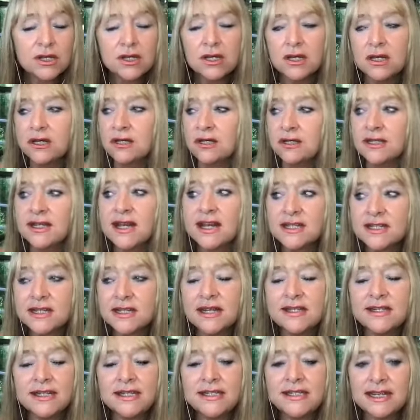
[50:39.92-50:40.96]
And yes, I did
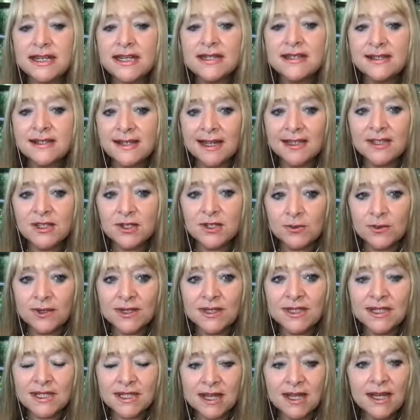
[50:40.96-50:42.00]
take the dad to one
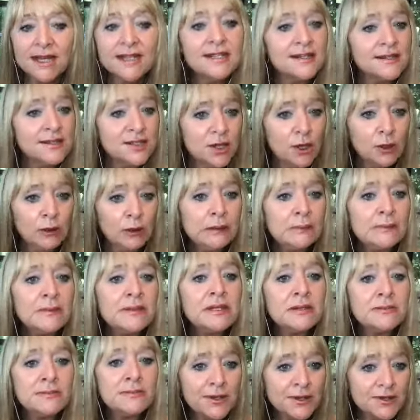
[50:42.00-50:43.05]
side and told him in the
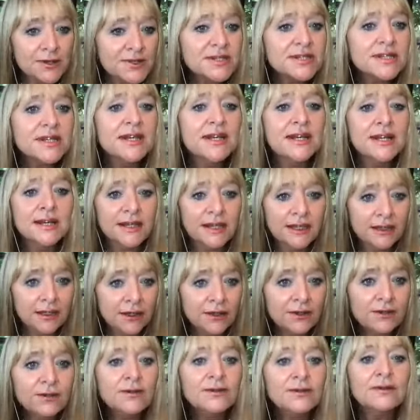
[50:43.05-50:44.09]
most, you know,
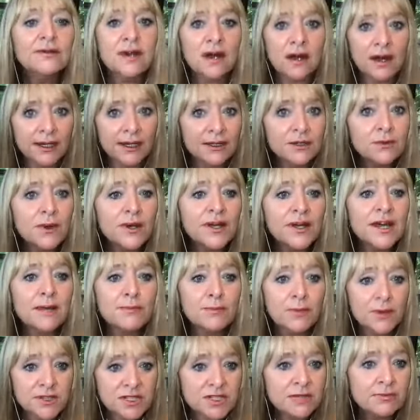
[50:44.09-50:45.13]
kind way I
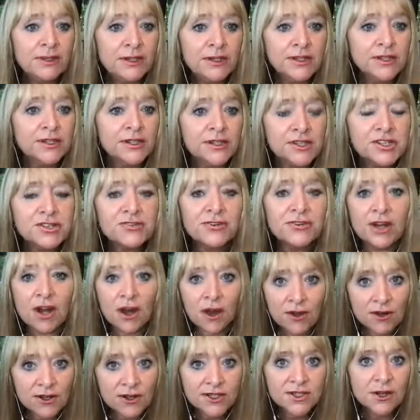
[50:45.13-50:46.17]
possibly could, you're an
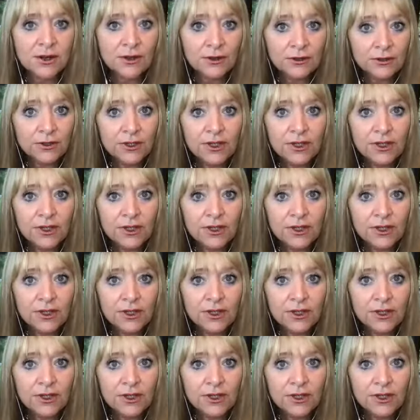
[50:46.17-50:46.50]
asshole.